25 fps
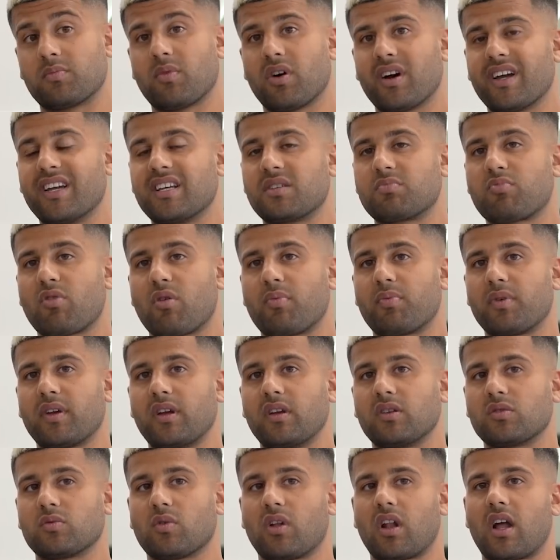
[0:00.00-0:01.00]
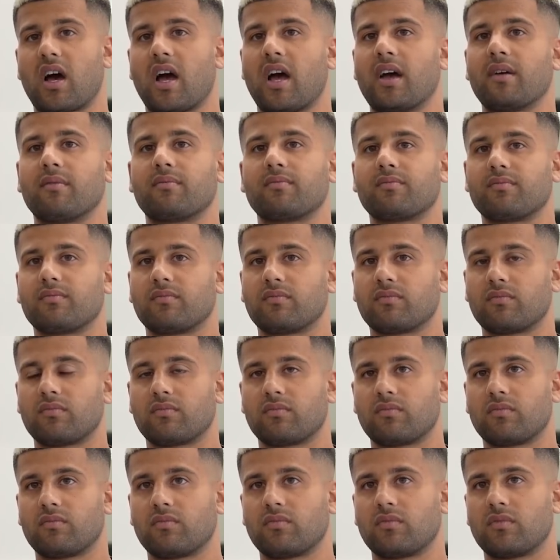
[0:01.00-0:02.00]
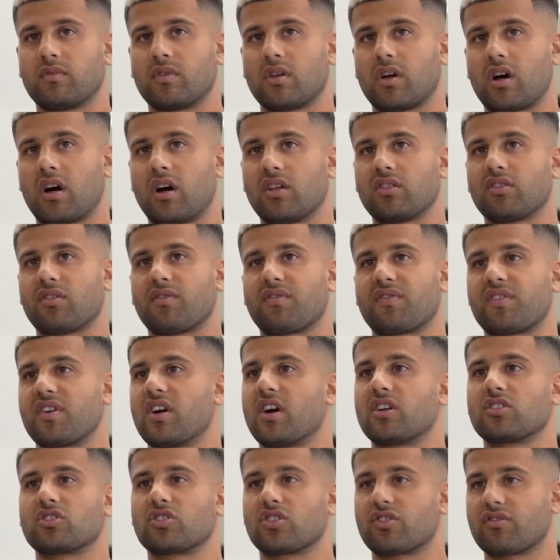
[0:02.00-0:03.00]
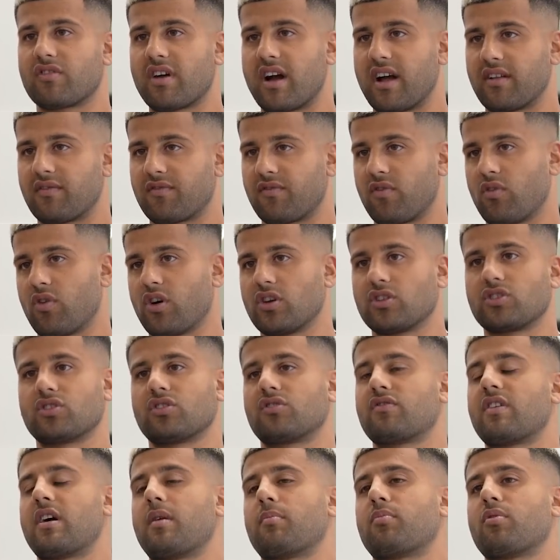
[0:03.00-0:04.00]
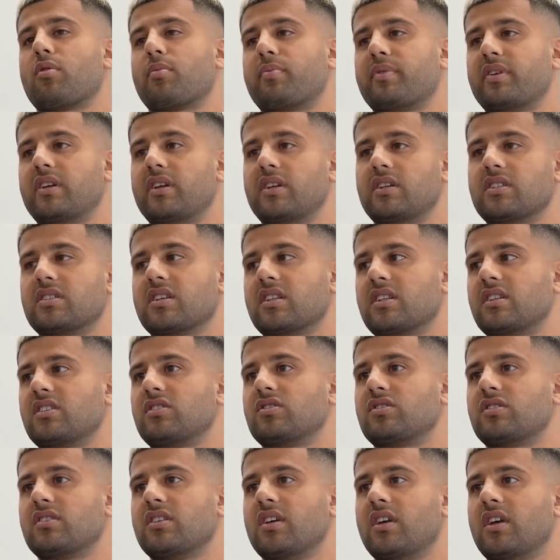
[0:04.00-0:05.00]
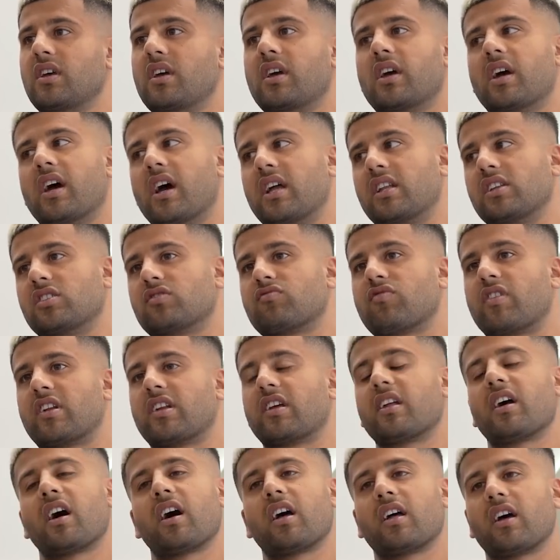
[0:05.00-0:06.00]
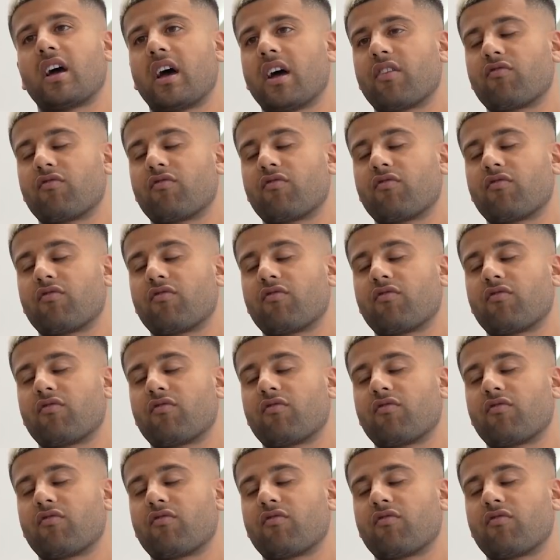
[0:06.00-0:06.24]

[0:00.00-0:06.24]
but his properties were like under 300 grand, 400 grand properties, and he's renting out